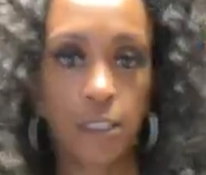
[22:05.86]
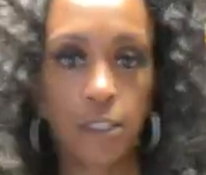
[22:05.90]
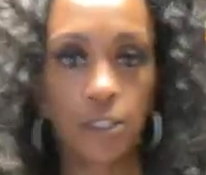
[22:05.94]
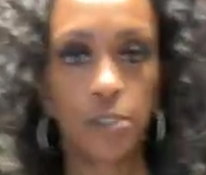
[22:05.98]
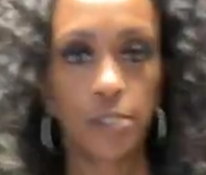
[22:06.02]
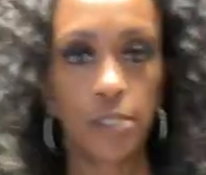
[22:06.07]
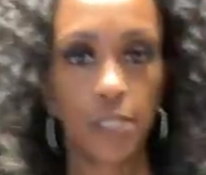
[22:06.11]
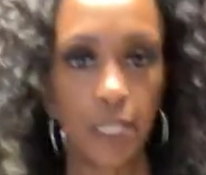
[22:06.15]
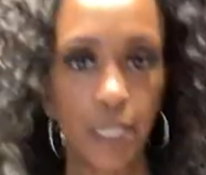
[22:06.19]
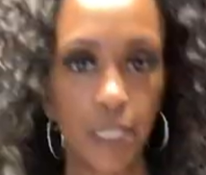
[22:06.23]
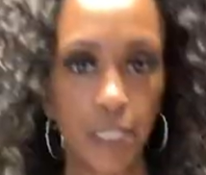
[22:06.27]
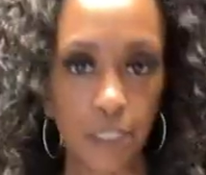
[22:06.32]

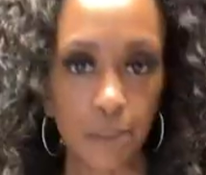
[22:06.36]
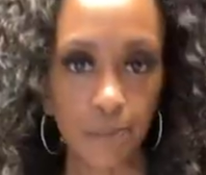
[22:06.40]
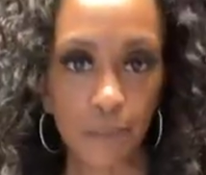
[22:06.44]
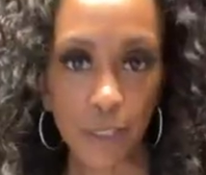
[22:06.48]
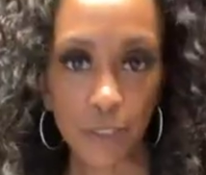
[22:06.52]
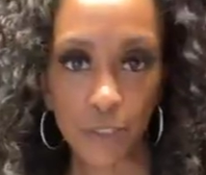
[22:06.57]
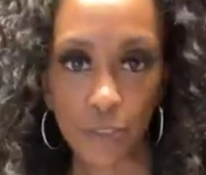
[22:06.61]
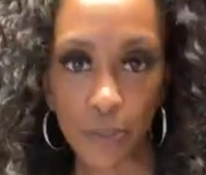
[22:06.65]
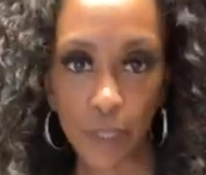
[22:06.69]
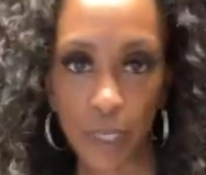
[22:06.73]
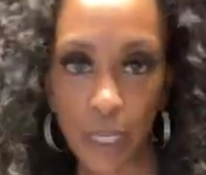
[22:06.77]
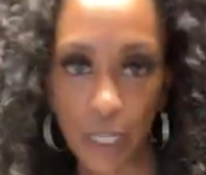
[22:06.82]
Use that as
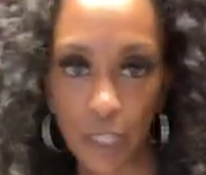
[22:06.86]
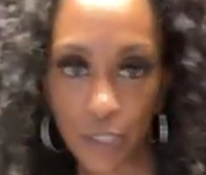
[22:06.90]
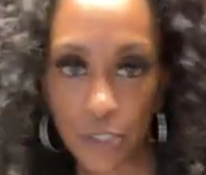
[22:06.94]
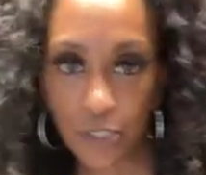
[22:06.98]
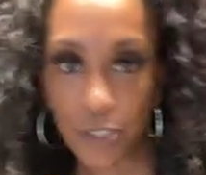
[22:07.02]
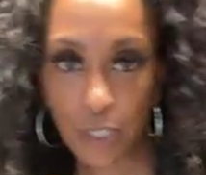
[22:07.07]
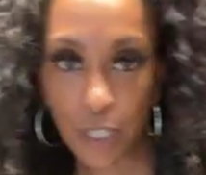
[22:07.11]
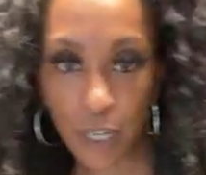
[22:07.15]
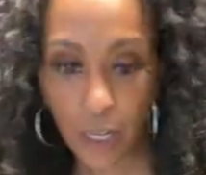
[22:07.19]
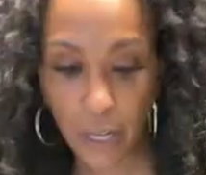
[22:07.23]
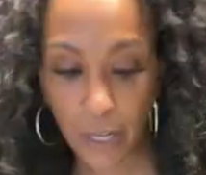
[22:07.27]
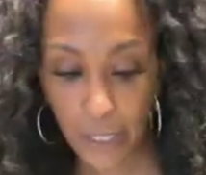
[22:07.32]
my
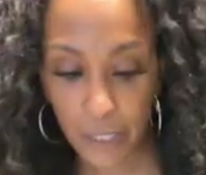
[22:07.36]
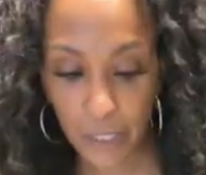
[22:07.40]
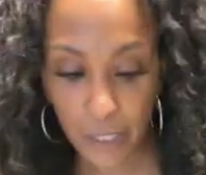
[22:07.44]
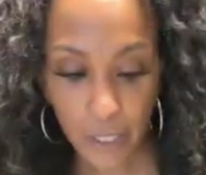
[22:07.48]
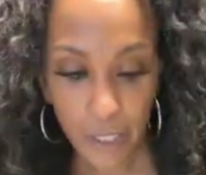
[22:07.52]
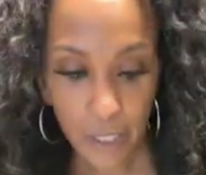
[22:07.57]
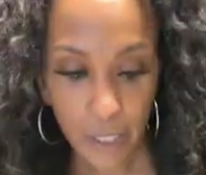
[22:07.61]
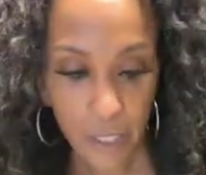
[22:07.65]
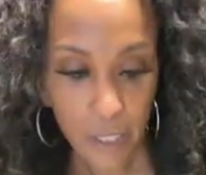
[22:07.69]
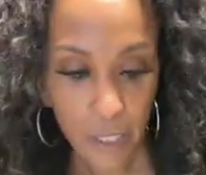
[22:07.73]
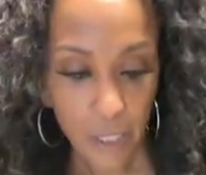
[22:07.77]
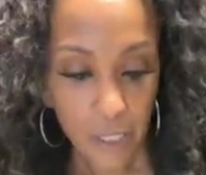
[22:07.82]
trash. All right,
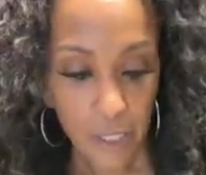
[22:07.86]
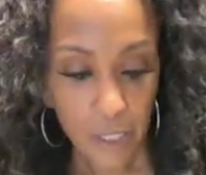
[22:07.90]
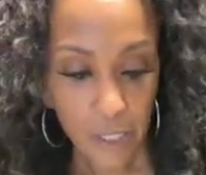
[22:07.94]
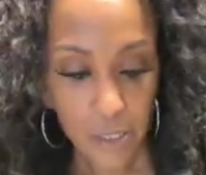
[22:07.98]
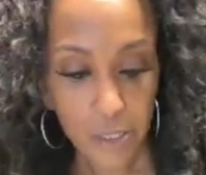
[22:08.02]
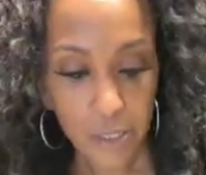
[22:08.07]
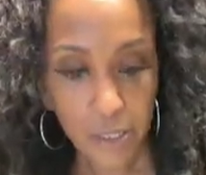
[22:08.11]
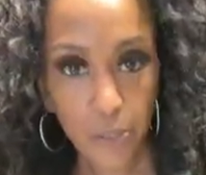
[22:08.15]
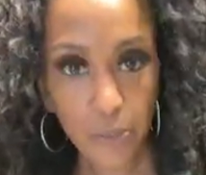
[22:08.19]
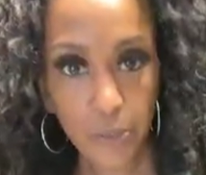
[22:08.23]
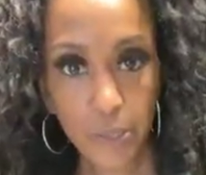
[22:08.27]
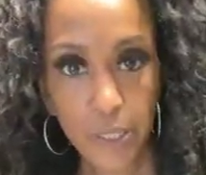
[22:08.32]

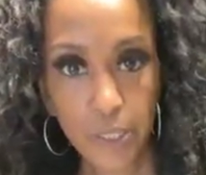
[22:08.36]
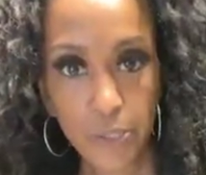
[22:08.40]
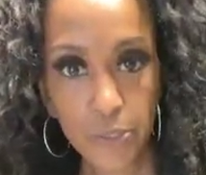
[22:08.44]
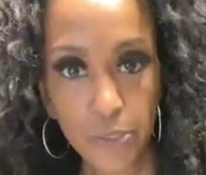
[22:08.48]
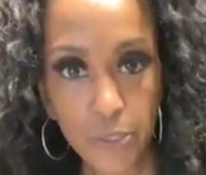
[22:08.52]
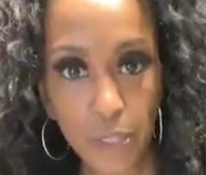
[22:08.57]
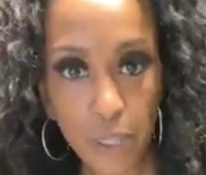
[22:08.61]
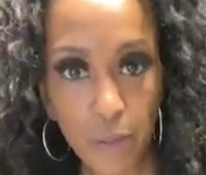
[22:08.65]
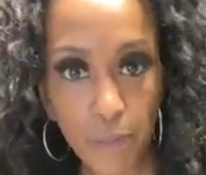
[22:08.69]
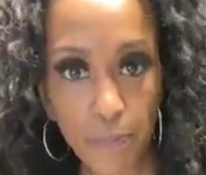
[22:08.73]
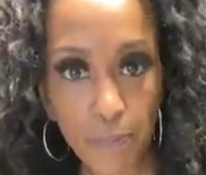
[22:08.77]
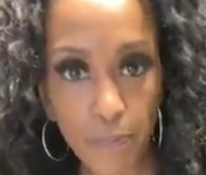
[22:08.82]
so
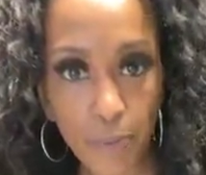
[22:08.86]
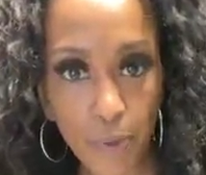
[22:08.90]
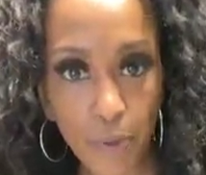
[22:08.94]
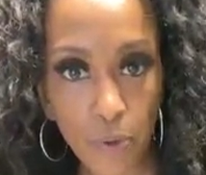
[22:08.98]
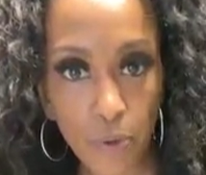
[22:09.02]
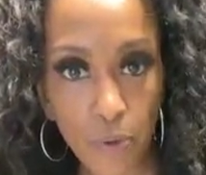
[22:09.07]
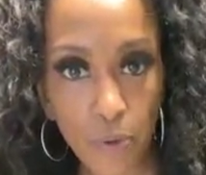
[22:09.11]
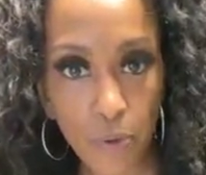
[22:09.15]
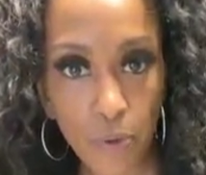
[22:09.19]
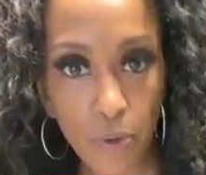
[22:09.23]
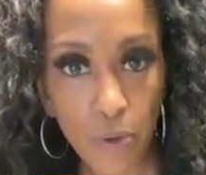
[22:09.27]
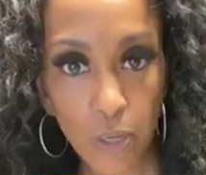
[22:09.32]
here's our
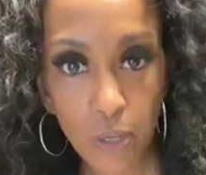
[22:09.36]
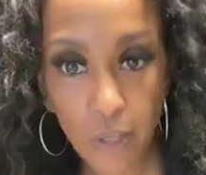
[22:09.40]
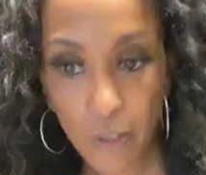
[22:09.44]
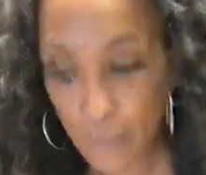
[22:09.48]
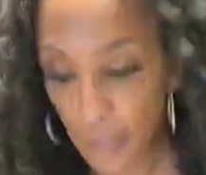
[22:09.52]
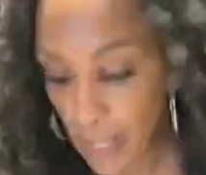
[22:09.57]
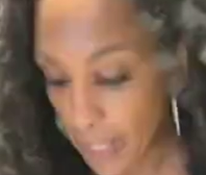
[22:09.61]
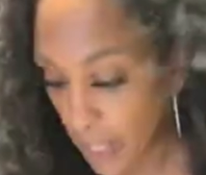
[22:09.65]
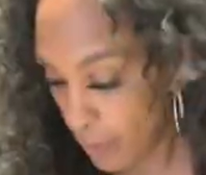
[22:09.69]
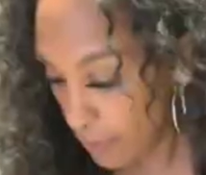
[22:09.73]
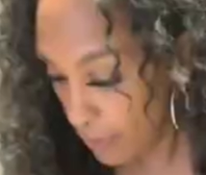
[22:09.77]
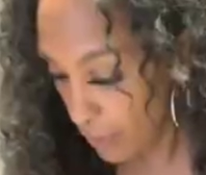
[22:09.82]
bowl
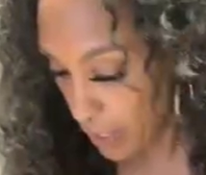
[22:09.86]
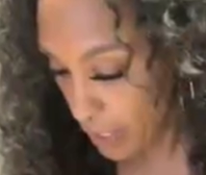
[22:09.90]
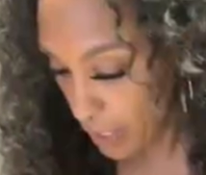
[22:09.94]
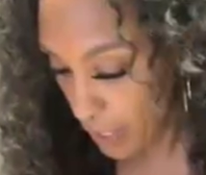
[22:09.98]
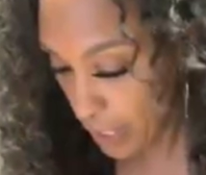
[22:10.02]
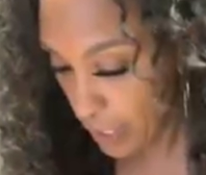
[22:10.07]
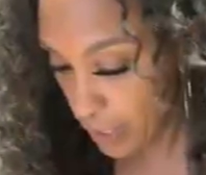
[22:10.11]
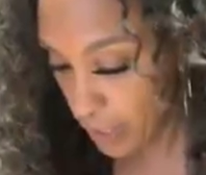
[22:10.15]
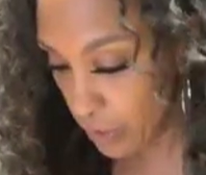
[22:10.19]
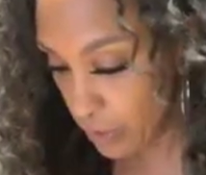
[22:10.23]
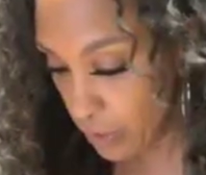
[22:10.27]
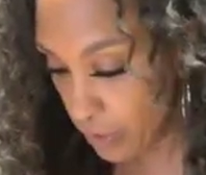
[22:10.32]
of
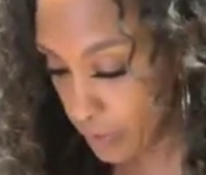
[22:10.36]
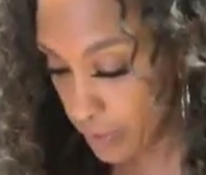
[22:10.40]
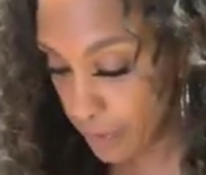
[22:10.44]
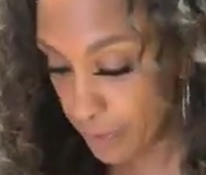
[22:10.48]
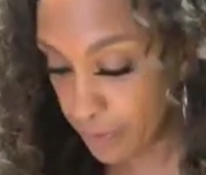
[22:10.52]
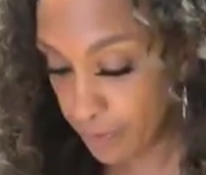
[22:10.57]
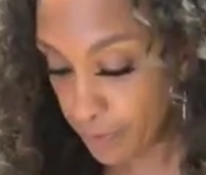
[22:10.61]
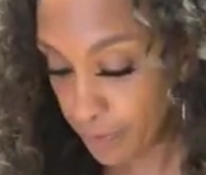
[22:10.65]
avocado.